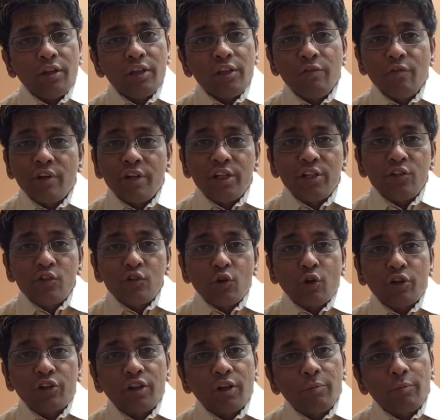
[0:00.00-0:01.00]
Even in
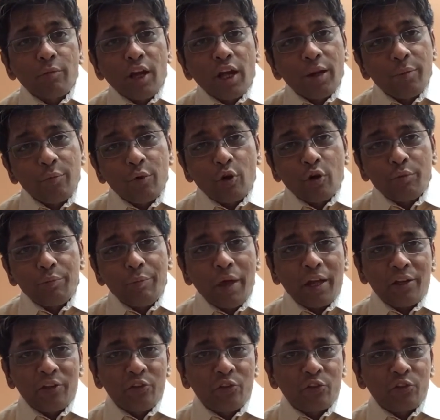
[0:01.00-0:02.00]
short term, I am not
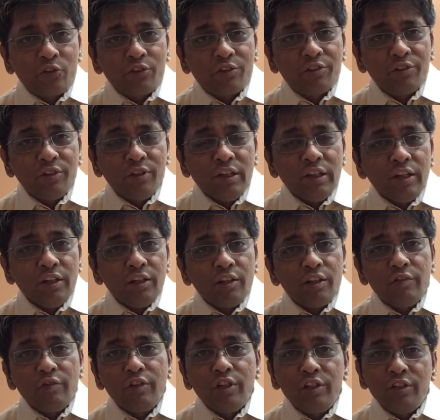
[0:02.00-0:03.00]
bearish.
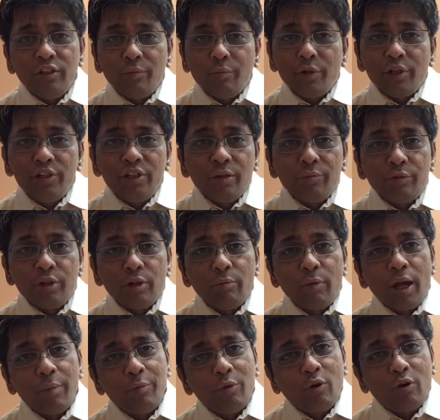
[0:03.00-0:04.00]
Even in the medium term,
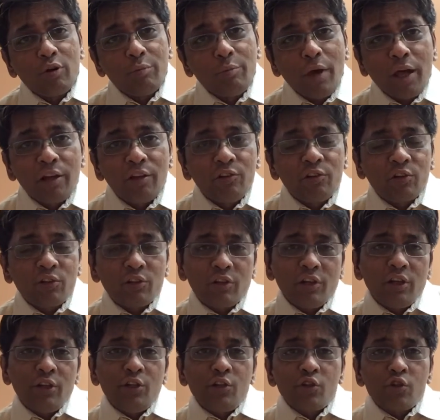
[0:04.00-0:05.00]
I am not bearish.
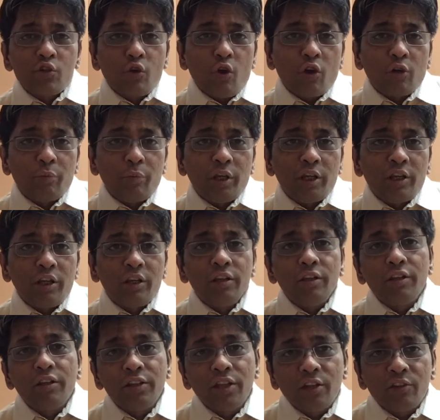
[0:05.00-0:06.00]
Stock picking,
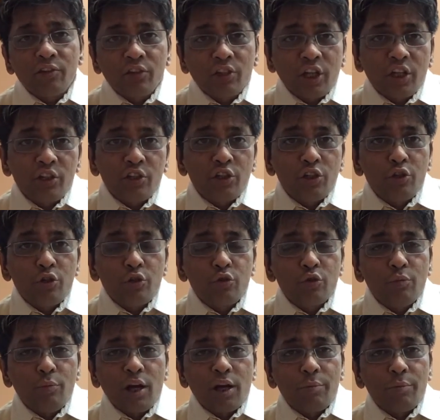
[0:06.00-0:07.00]
yes, continue to
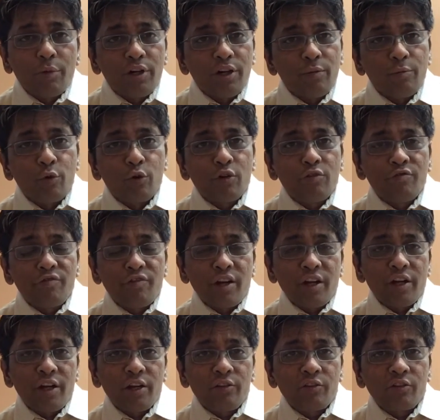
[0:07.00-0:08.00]
buy Manappuram
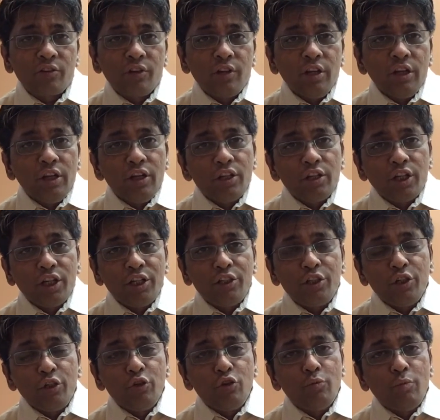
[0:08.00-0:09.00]
Finance,
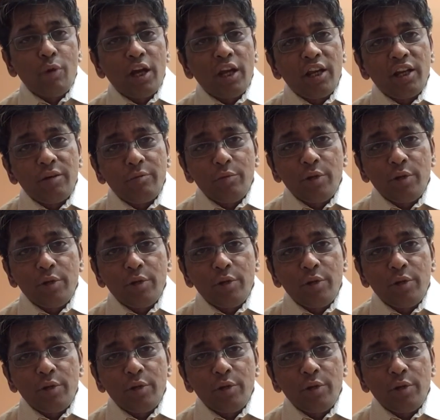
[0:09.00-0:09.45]
continue to buy